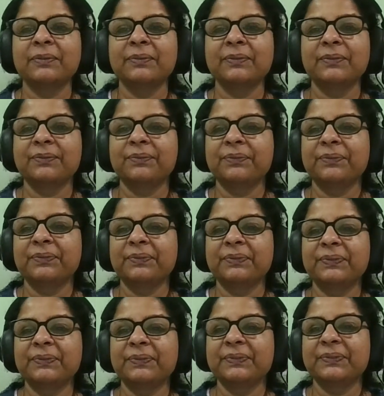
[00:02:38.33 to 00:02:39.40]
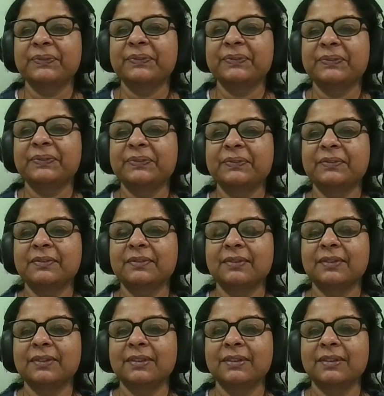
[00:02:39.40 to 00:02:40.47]

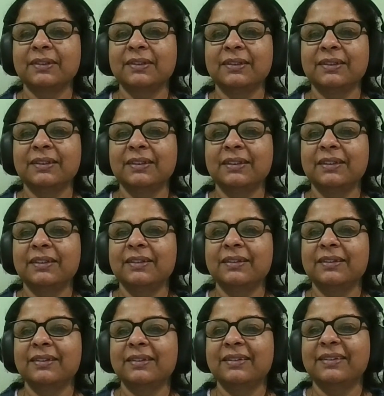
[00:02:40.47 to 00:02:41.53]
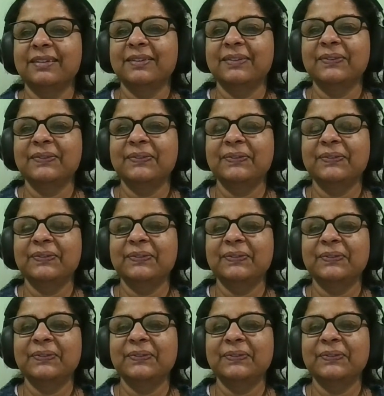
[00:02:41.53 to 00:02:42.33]
Nothing is said.